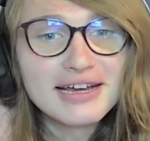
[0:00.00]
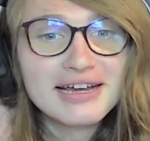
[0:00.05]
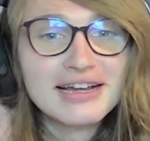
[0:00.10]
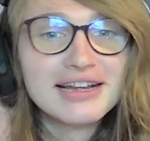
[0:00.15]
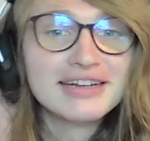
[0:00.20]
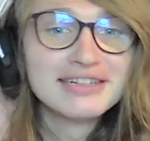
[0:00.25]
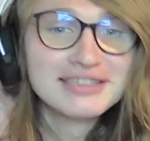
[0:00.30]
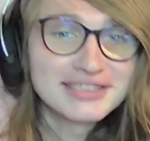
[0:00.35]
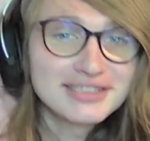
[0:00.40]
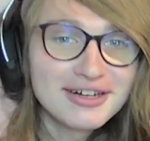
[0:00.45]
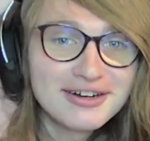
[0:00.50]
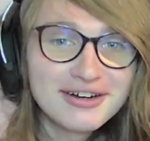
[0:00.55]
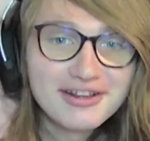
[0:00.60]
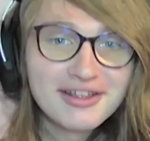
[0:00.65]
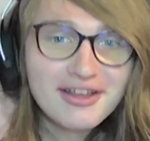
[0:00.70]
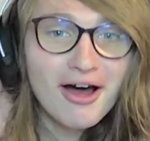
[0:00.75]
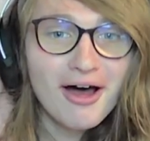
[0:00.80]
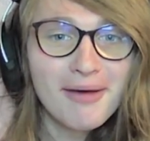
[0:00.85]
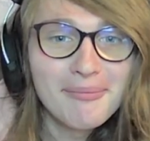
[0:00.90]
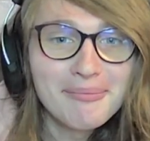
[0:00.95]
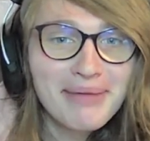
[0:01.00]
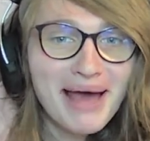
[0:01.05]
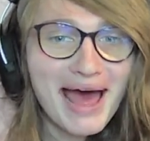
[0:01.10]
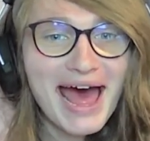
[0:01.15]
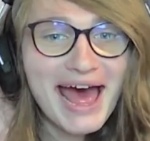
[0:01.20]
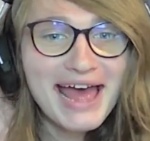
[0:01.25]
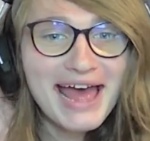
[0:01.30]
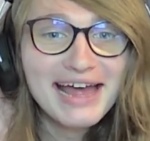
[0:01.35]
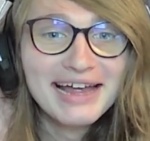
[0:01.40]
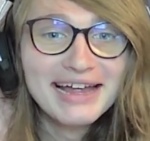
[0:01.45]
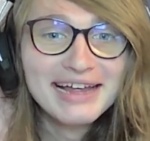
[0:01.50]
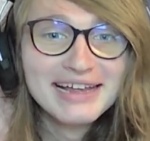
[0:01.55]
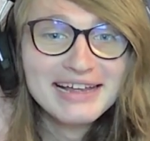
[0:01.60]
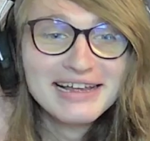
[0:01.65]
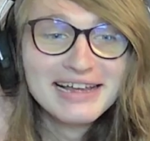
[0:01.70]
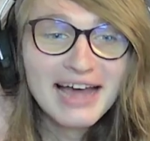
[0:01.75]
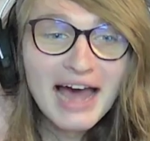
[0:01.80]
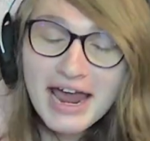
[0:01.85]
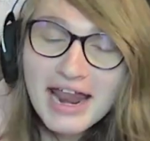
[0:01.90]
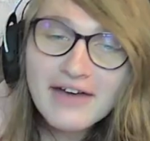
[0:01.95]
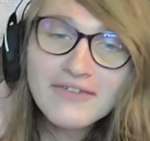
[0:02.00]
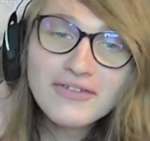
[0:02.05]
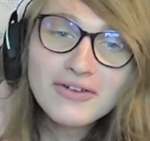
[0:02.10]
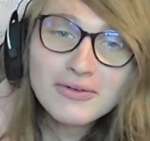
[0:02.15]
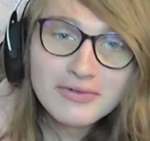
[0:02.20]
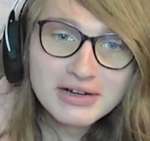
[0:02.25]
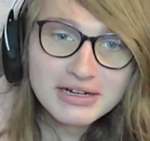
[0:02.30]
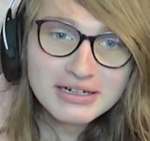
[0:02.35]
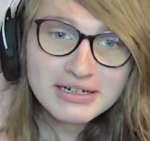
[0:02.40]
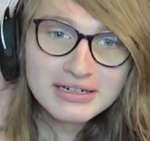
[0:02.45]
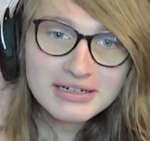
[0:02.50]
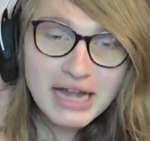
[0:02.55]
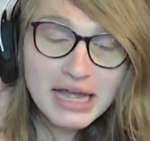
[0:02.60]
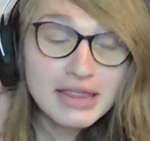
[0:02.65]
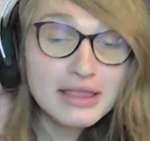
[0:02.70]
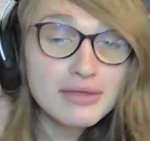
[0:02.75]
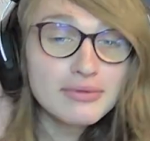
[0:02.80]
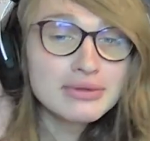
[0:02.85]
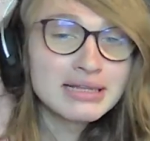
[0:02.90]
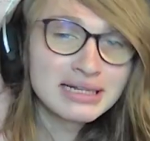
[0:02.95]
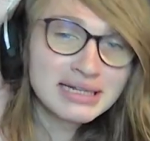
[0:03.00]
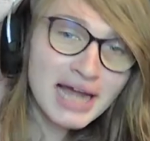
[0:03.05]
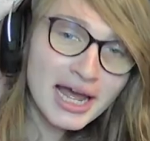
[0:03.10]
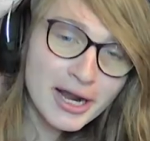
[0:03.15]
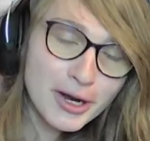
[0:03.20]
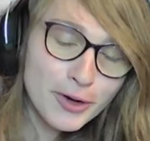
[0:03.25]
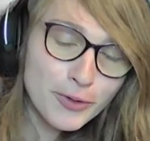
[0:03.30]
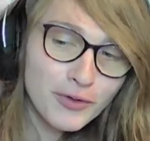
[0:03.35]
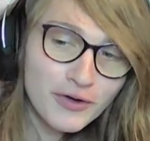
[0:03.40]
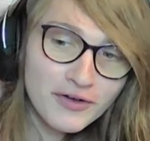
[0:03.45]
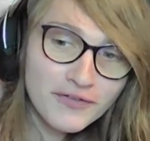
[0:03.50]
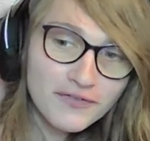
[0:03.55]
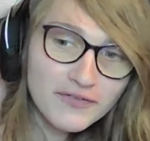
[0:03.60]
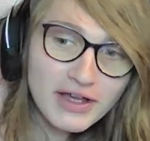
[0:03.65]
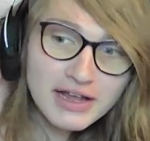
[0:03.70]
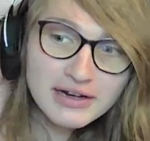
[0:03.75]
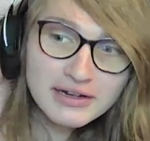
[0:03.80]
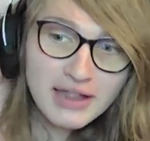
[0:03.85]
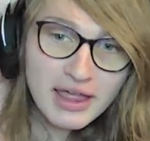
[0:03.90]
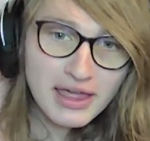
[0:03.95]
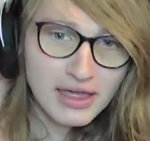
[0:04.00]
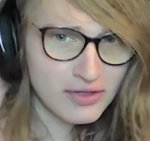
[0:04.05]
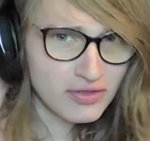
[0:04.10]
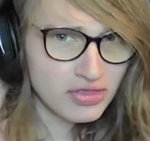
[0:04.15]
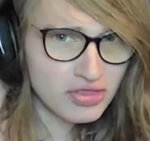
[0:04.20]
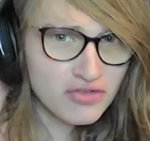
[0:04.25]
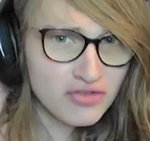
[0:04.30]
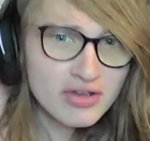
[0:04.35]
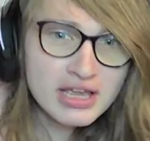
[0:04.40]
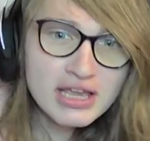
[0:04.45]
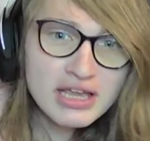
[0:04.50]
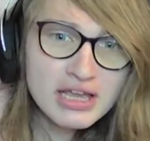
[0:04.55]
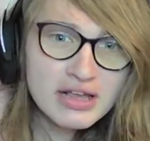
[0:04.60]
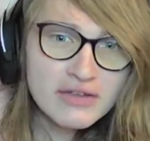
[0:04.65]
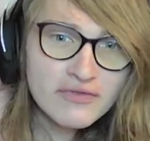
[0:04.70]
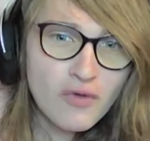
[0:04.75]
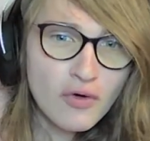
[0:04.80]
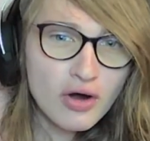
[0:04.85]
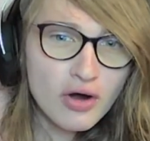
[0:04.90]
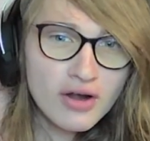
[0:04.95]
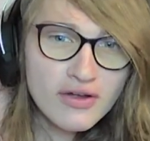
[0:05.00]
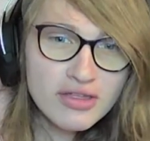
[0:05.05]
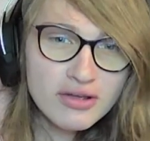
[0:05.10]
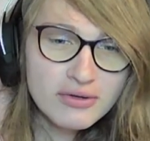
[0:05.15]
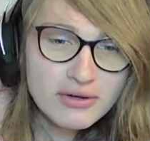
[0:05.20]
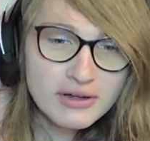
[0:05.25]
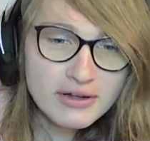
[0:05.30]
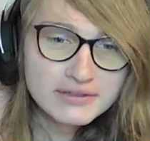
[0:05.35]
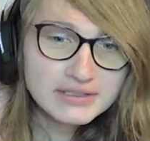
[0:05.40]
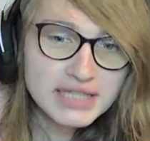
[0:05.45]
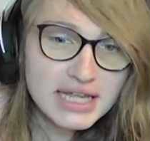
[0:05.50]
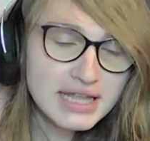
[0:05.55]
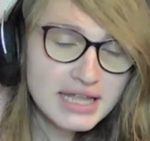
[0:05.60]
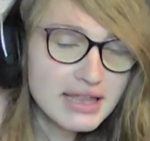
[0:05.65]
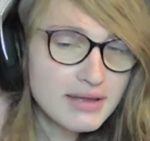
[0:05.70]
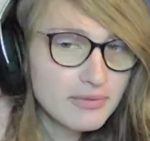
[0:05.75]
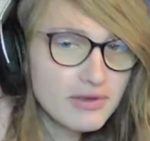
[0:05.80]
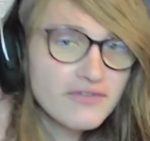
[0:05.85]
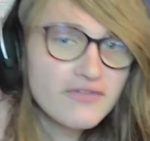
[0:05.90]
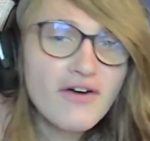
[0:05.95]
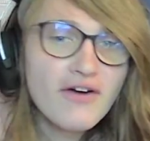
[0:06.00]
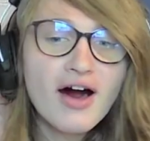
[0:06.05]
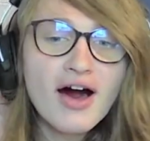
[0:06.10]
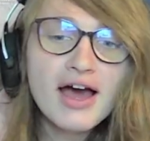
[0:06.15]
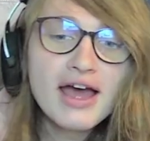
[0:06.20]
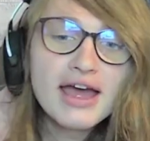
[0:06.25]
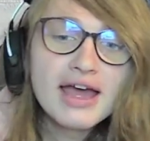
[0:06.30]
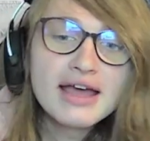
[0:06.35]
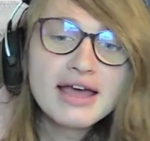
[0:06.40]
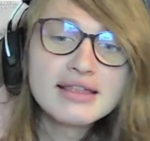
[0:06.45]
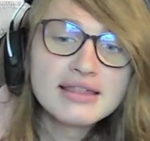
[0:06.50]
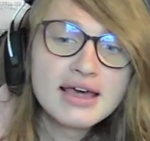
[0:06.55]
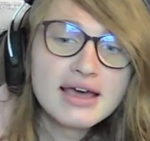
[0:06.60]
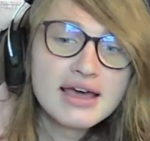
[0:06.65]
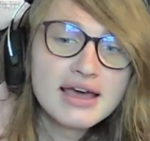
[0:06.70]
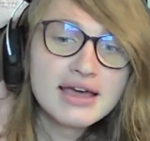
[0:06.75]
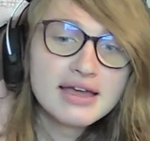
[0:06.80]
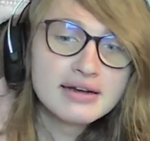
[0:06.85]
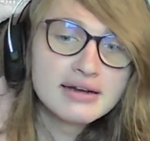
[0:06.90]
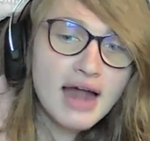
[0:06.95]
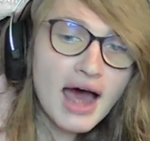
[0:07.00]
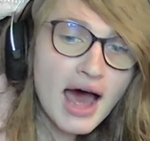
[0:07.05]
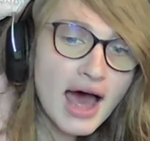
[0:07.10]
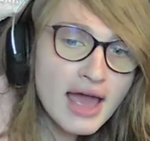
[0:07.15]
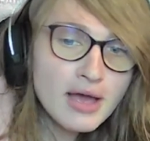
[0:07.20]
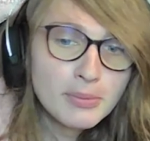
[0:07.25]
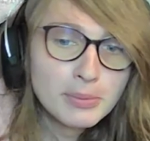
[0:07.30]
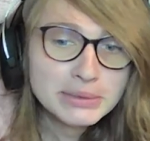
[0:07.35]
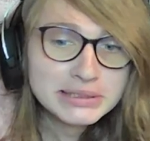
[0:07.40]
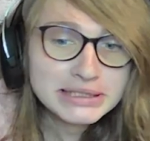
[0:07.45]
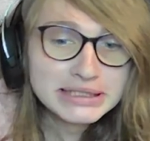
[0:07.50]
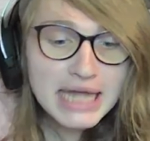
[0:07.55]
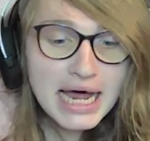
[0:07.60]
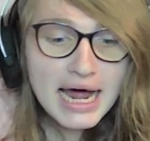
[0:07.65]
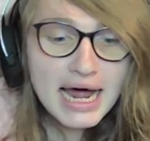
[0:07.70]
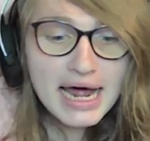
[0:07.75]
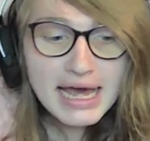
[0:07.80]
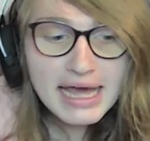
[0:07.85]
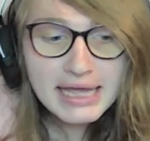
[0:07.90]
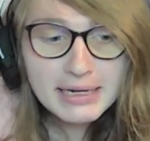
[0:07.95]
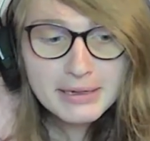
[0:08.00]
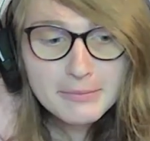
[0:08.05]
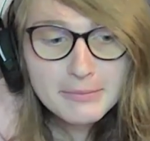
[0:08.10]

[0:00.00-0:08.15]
And it started combat. And everyone, and there was a dire wolf and like three, four other wolves. And then we fought and then I almost died.